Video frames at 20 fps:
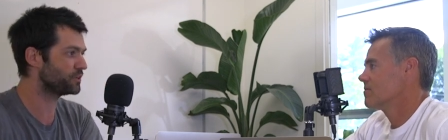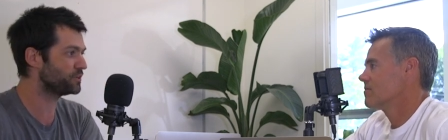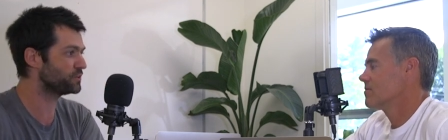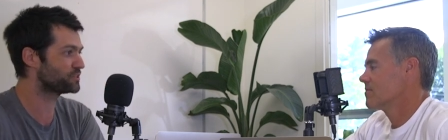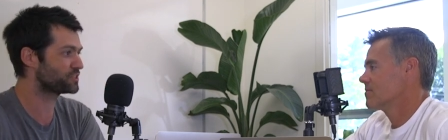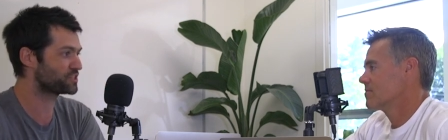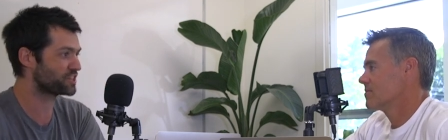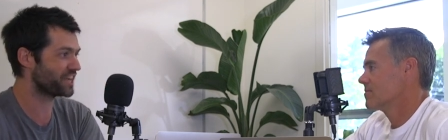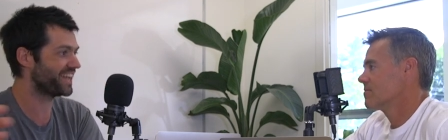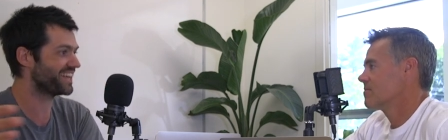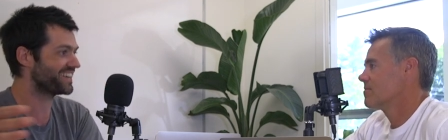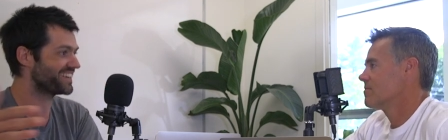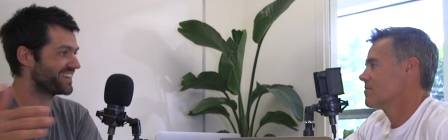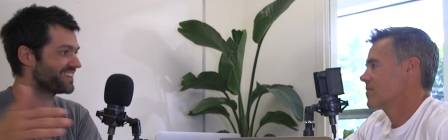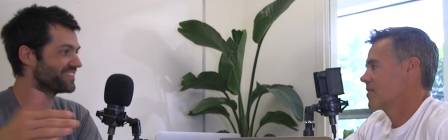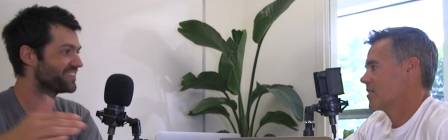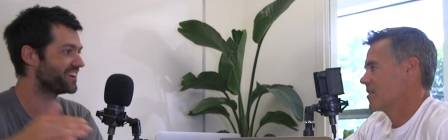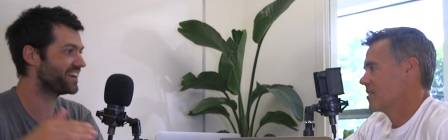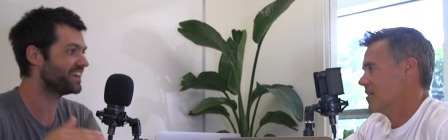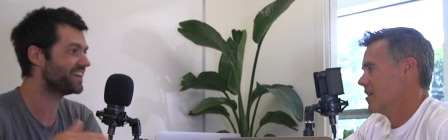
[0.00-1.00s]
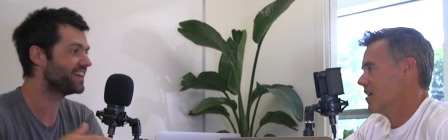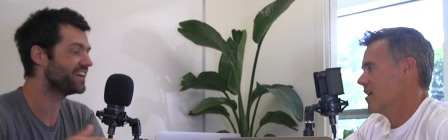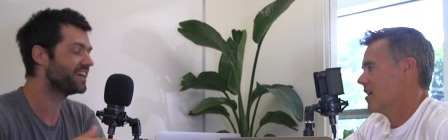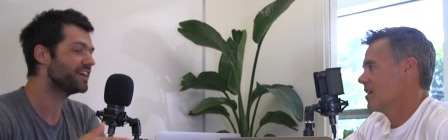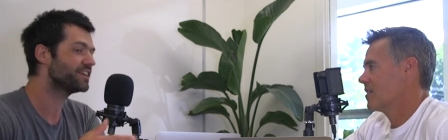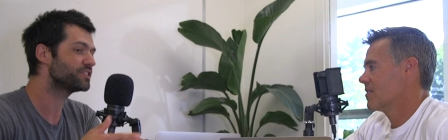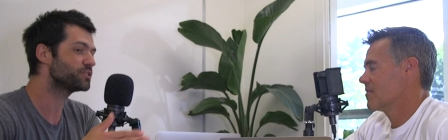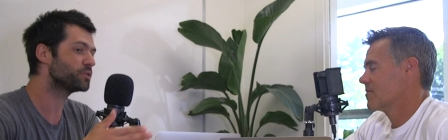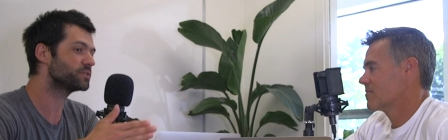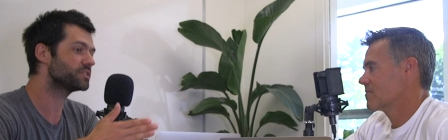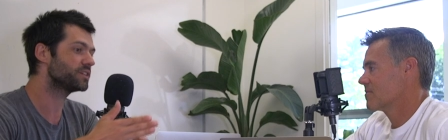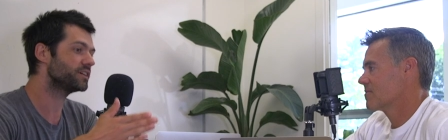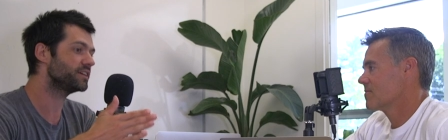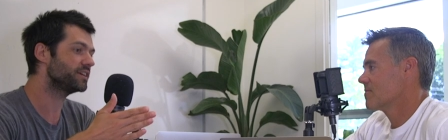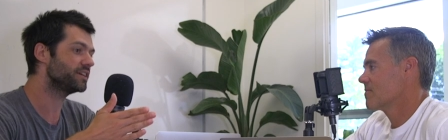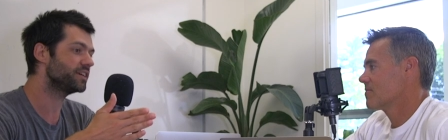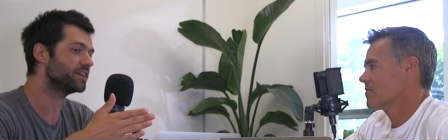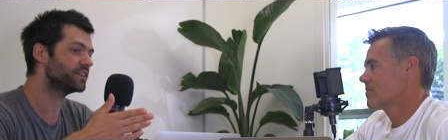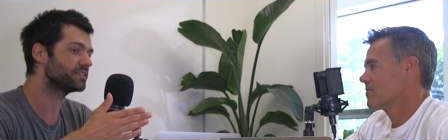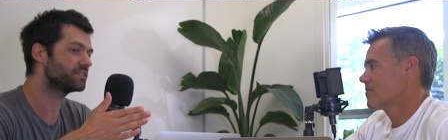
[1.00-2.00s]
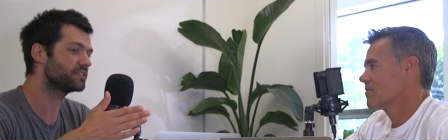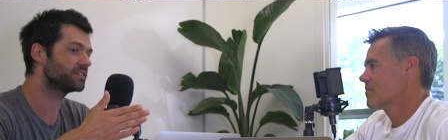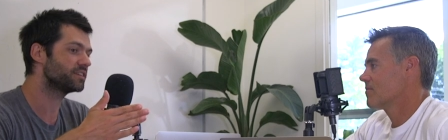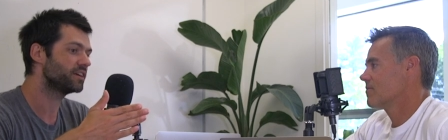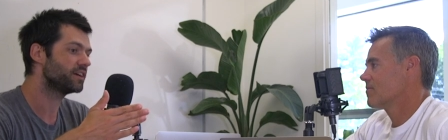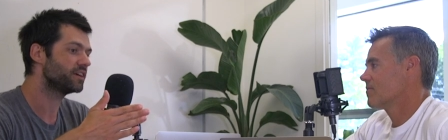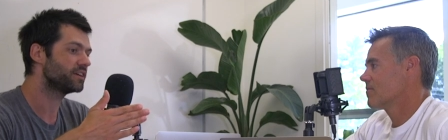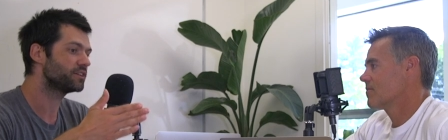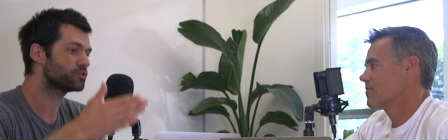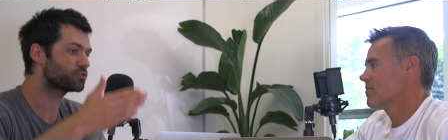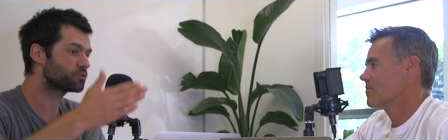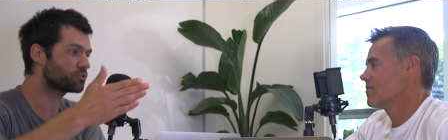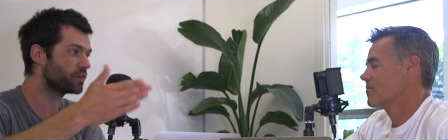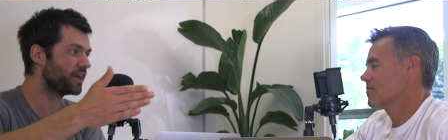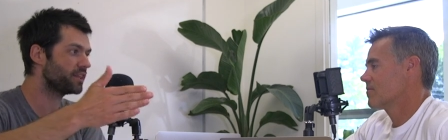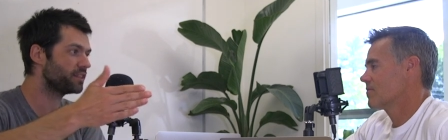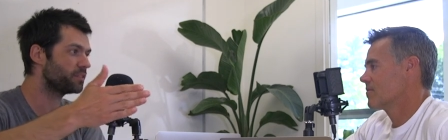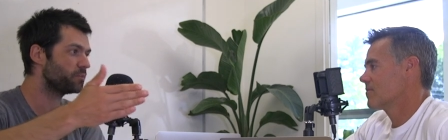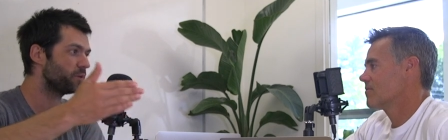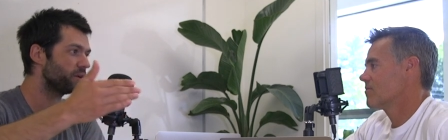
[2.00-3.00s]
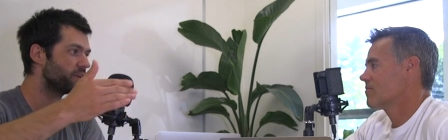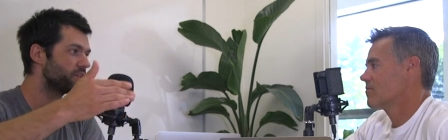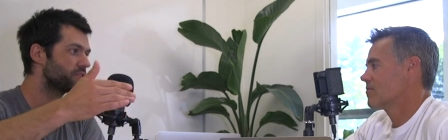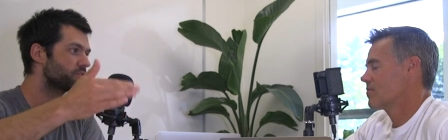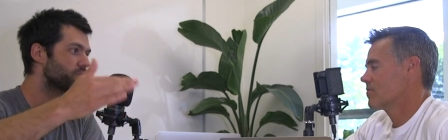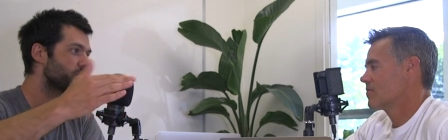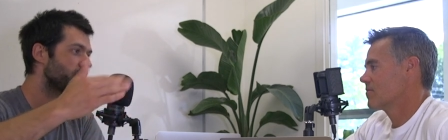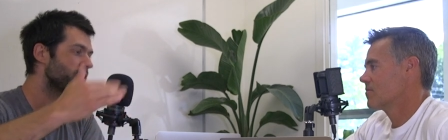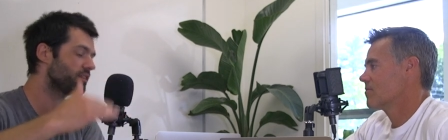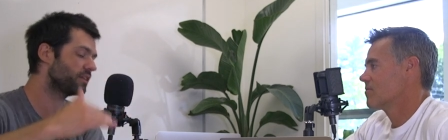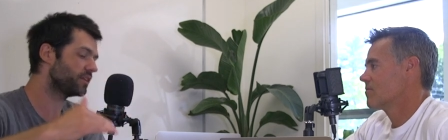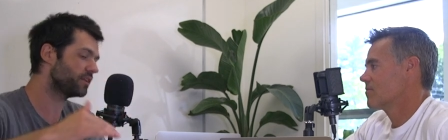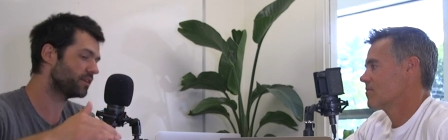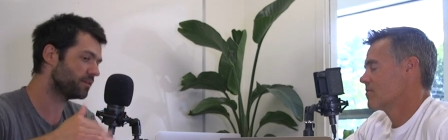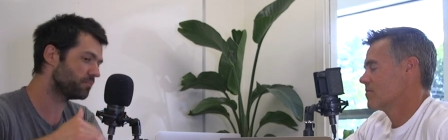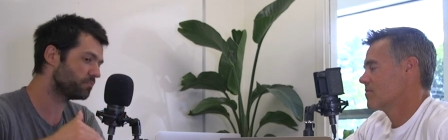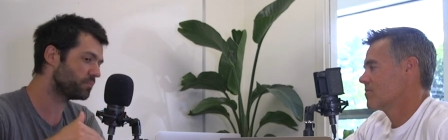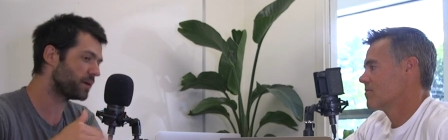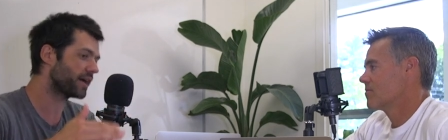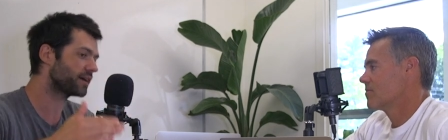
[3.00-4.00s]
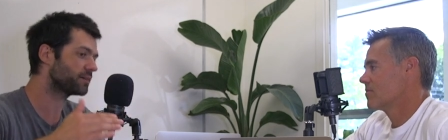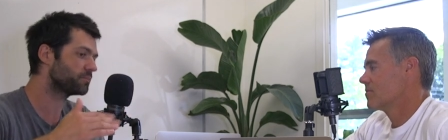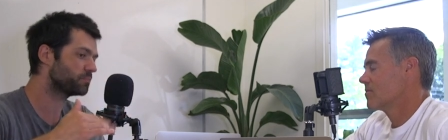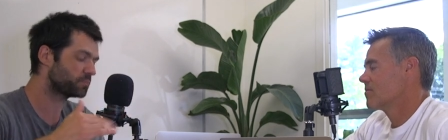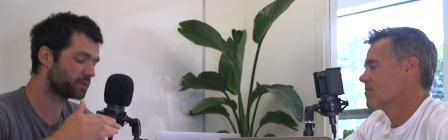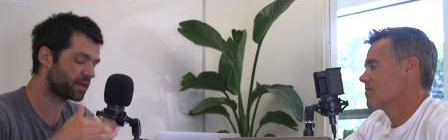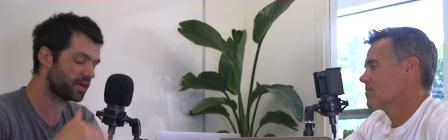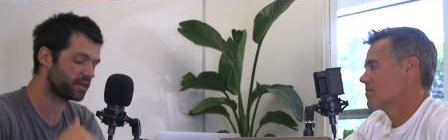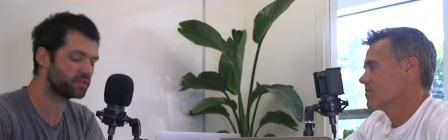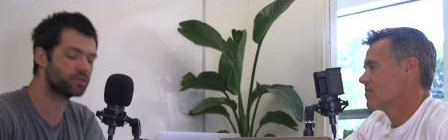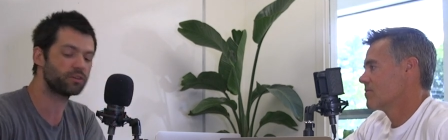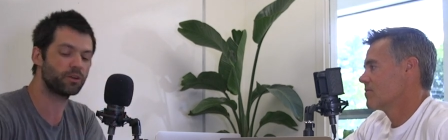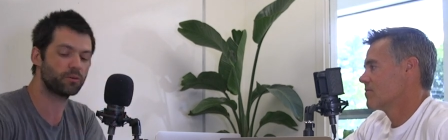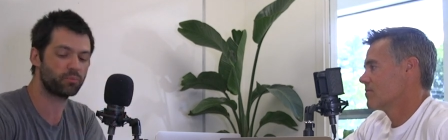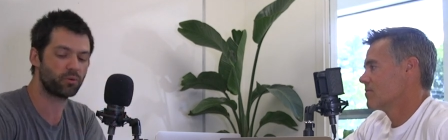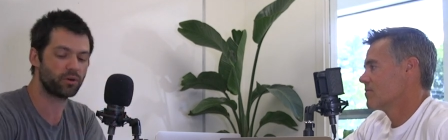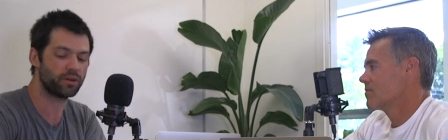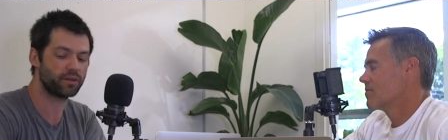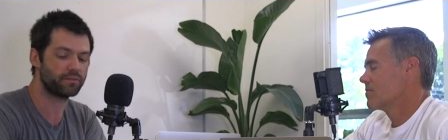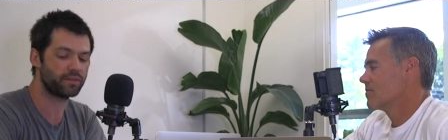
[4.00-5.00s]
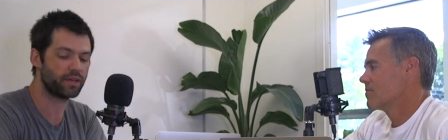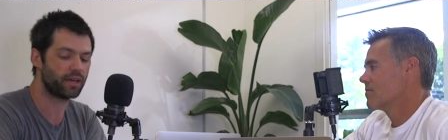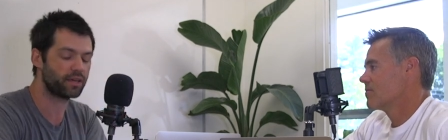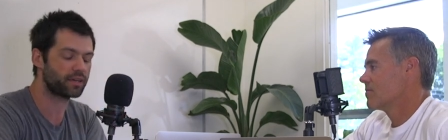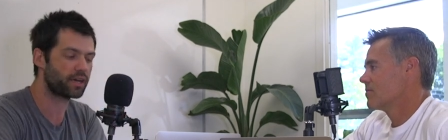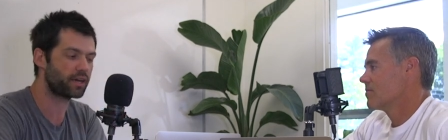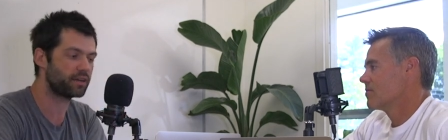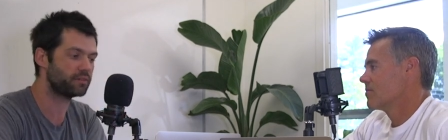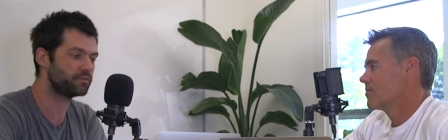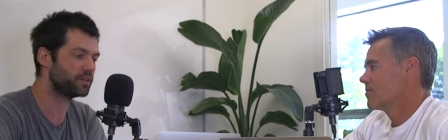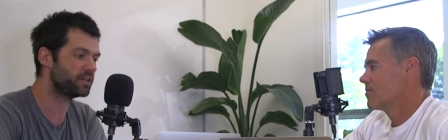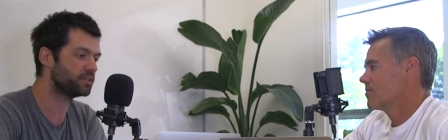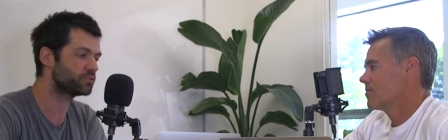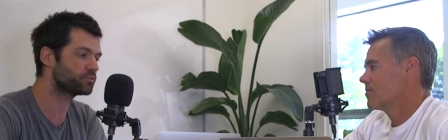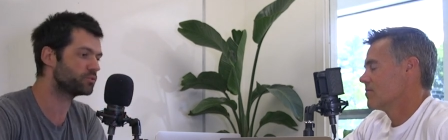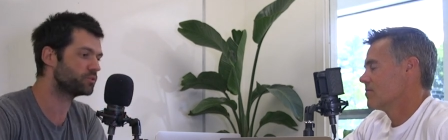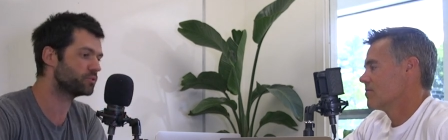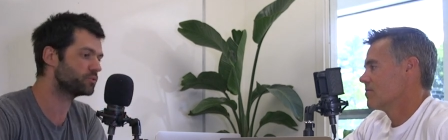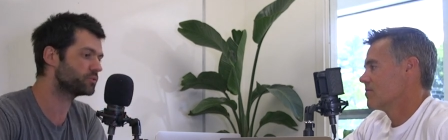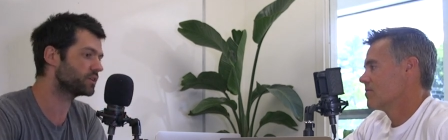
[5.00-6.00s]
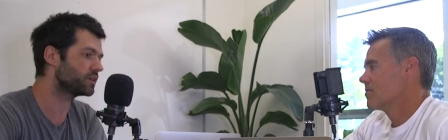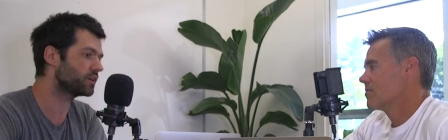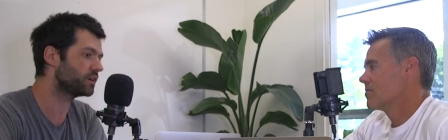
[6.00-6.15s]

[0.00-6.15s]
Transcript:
Speaker 1: who's shaking, right? Yeah. So it's a it's strength, but it's strengthened back kind of to your point of that kind of introducing